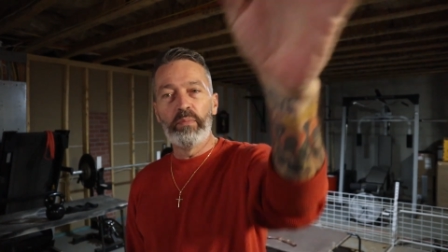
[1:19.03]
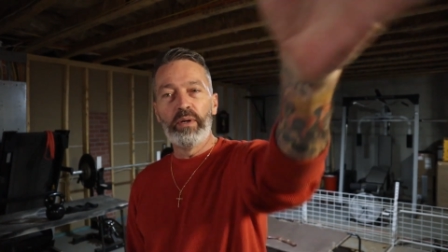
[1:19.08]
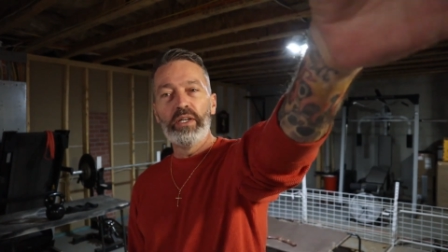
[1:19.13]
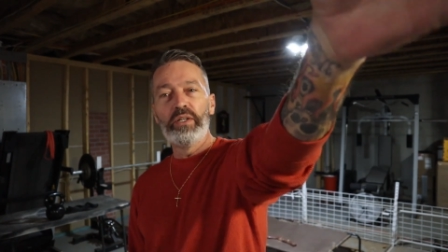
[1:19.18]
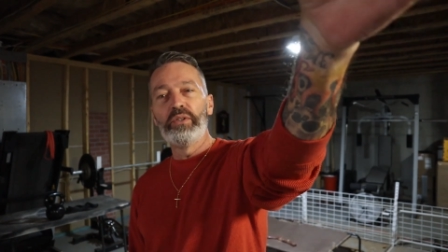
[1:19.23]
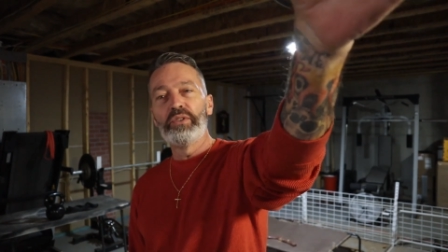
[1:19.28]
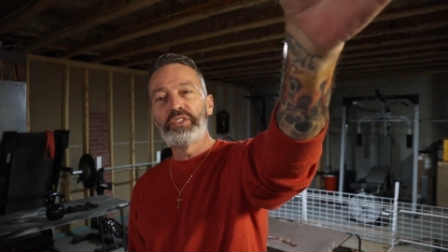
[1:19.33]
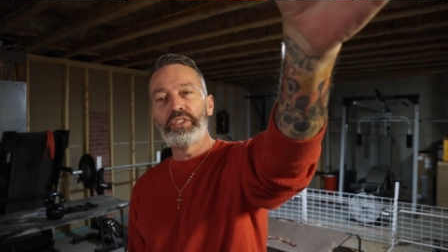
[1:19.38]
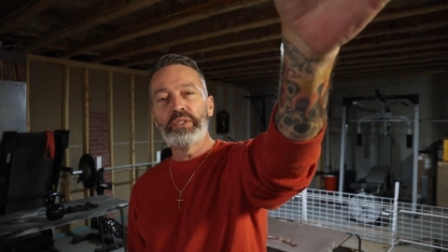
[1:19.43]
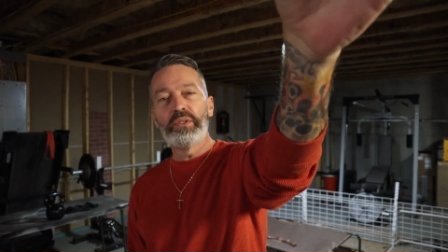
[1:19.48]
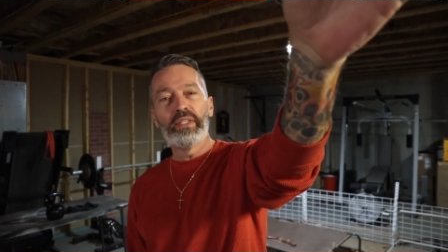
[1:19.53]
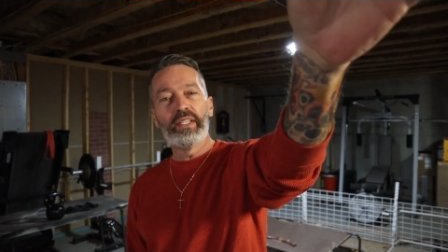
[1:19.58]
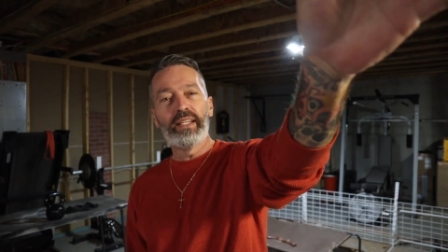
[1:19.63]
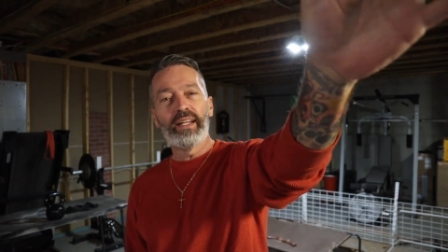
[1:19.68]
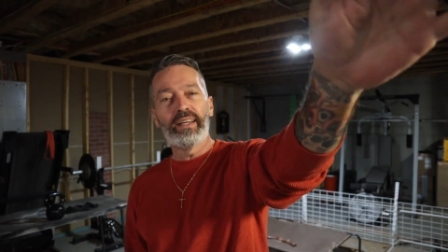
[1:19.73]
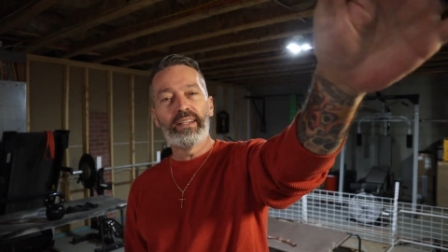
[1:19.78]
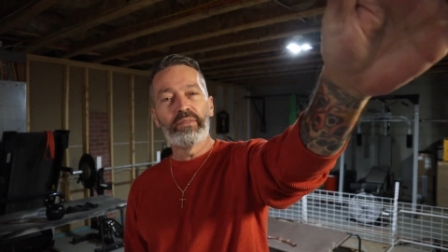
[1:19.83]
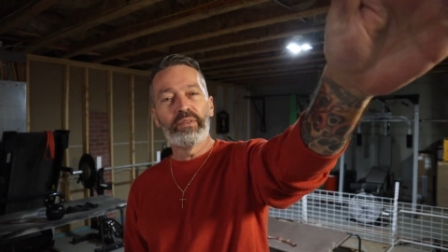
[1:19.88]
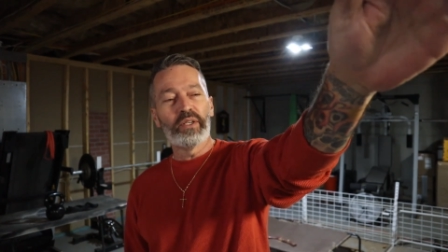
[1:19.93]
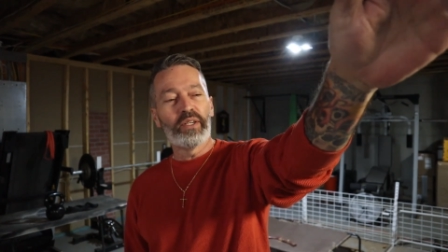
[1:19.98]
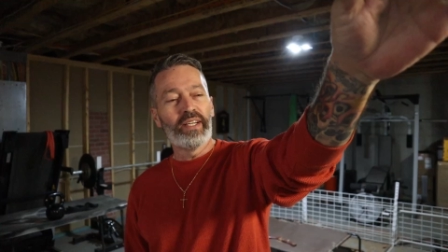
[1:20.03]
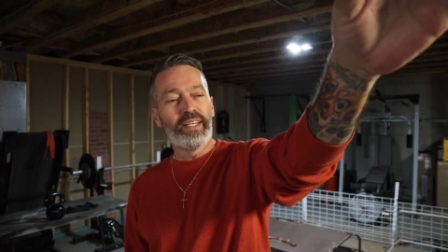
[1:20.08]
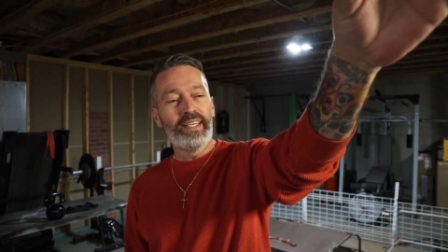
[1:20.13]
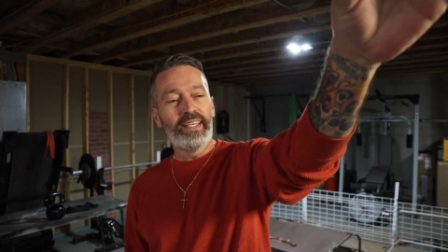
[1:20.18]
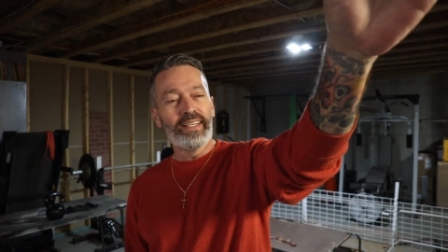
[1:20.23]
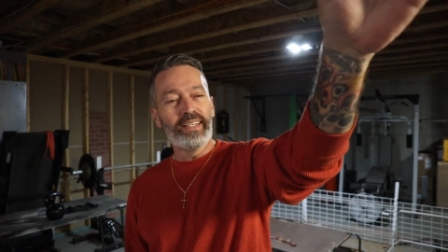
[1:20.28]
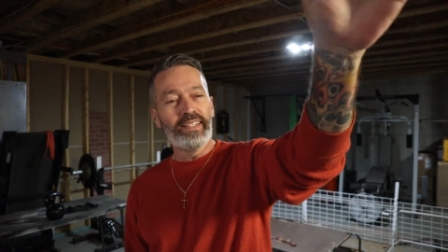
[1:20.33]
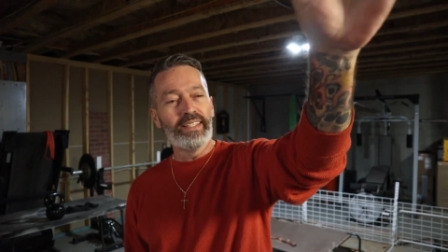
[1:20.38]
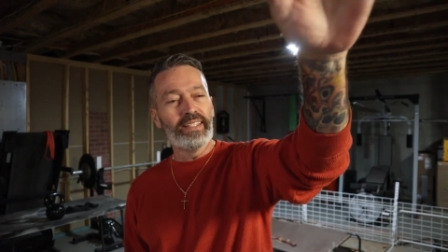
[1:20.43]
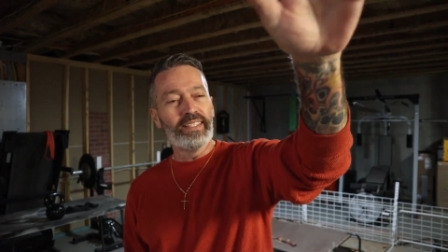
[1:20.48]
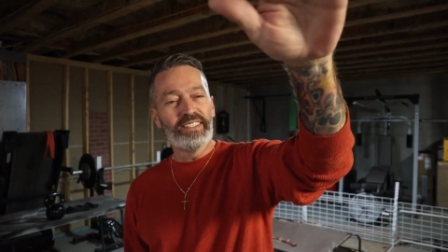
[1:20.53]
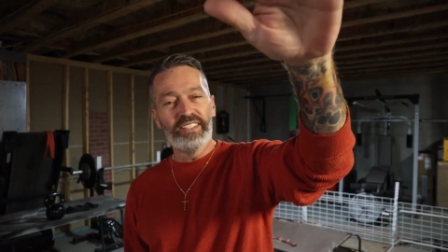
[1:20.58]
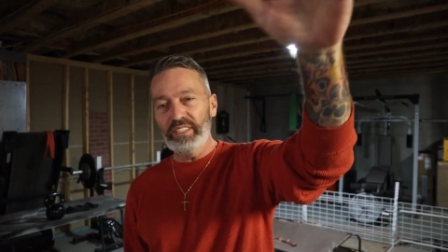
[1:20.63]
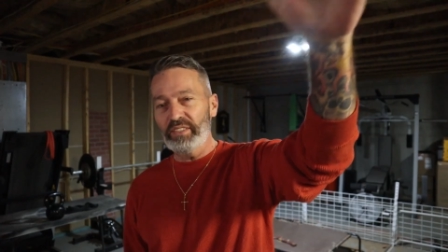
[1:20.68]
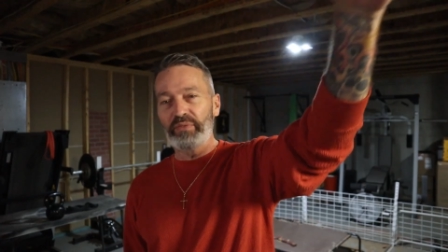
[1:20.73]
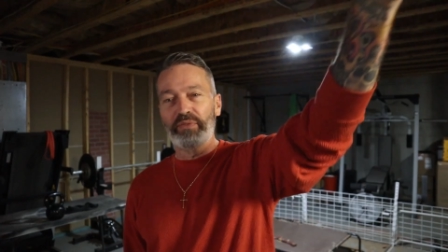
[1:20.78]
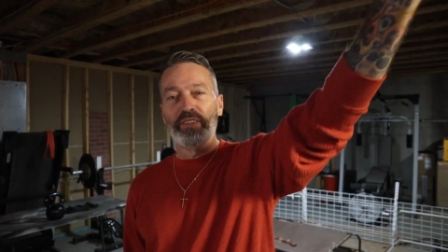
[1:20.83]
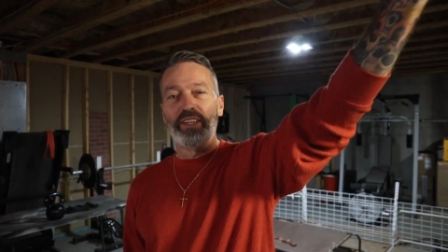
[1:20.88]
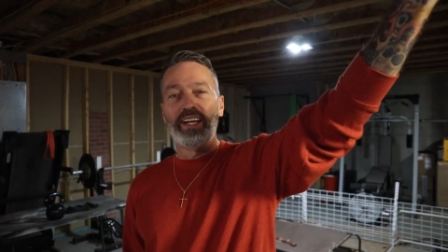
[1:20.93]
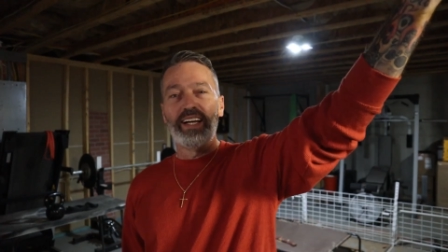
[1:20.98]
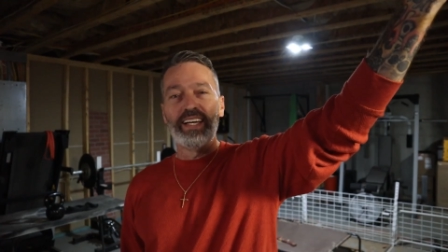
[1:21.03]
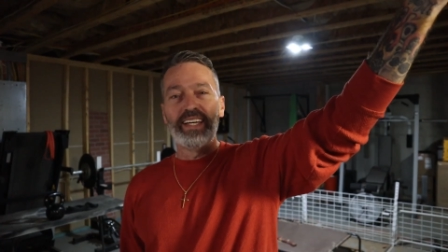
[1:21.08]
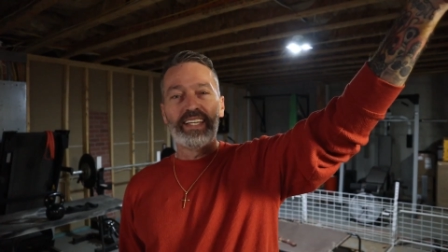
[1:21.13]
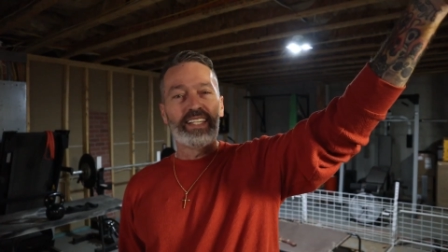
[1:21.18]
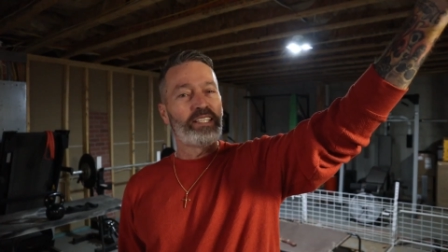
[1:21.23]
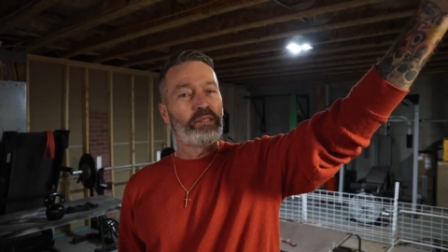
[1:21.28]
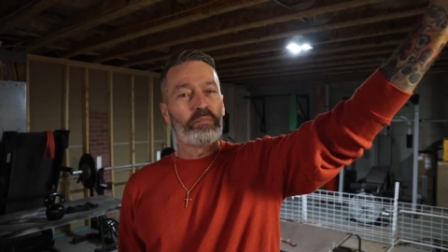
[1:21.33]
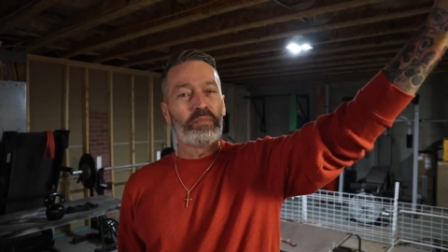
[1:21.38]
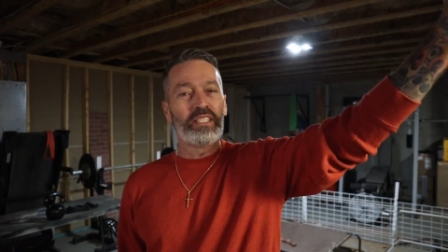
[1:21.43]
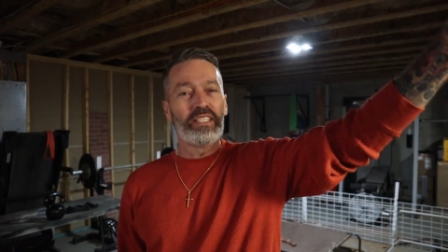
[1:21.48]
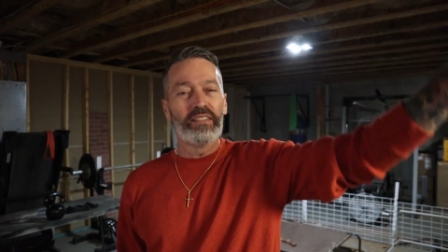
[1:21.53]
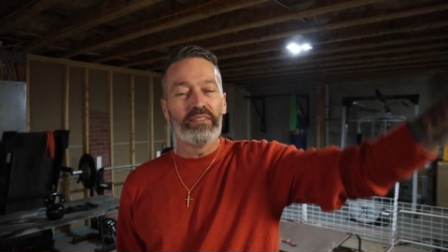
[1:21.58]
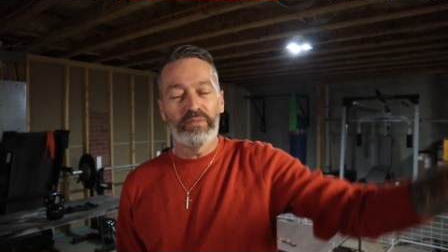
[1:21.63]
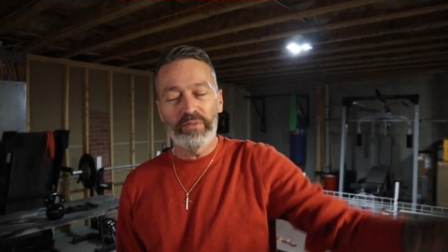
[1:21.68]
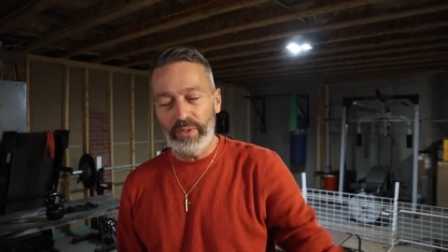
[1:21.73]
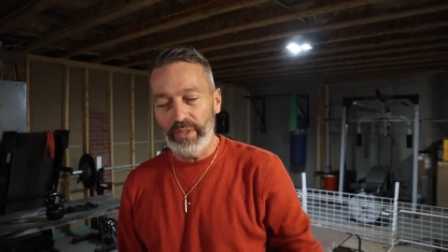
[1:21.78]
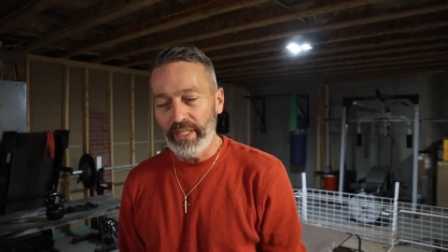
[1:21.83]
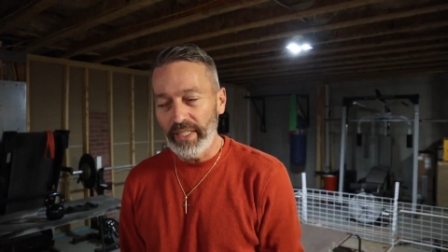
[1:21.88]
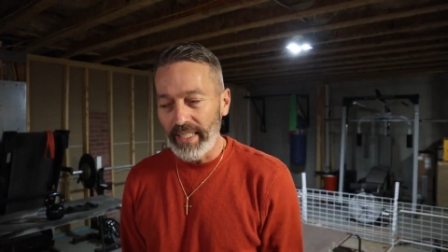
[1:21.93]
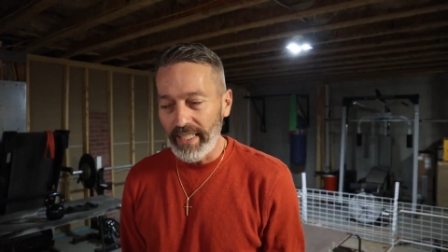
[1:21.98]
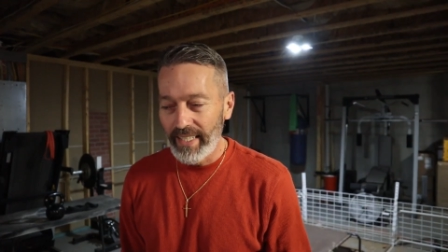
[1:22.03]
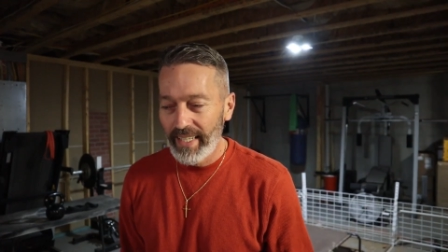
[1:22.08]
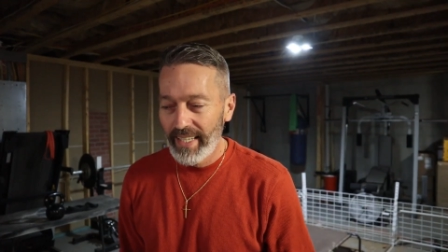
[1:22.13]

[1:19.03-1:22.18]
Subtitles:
bow shooting out of your hand and just flying and being free?